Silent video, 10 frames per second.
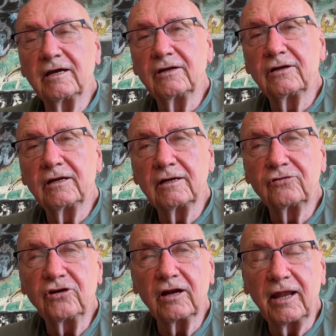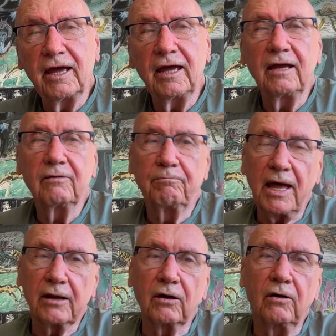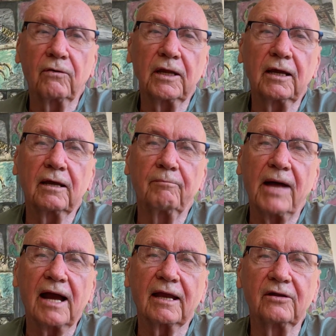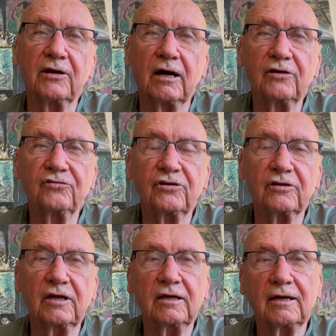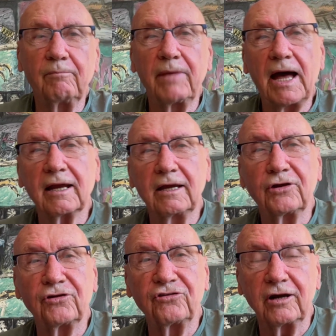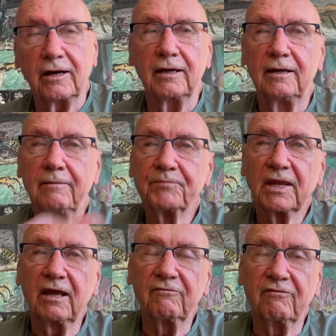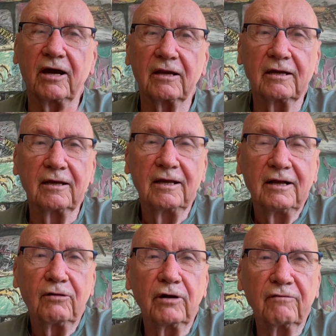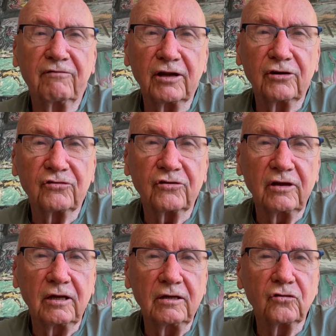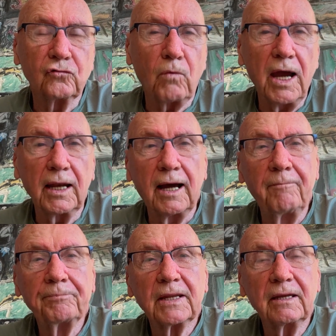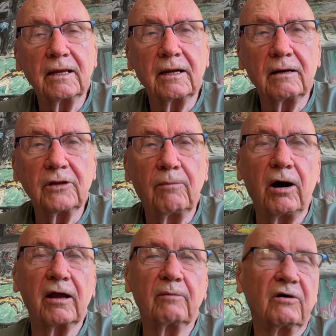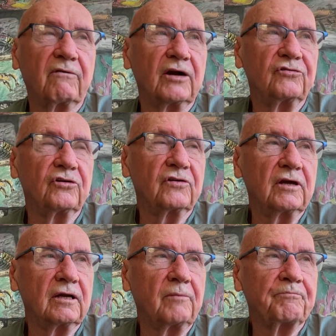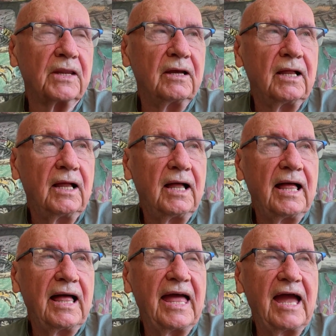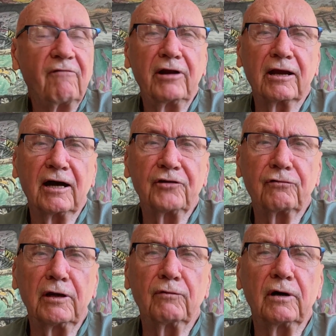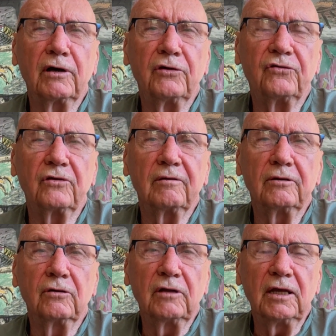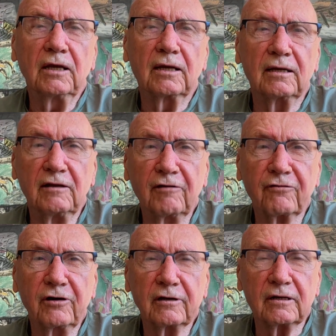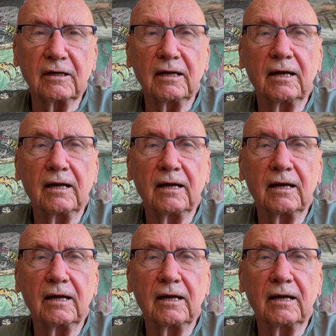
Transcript: into Chile, Patagonia, back into Argentina, back into Chile, and finally we finished in Ushuaia, in the bottom of Argentina. Every country was unique and different.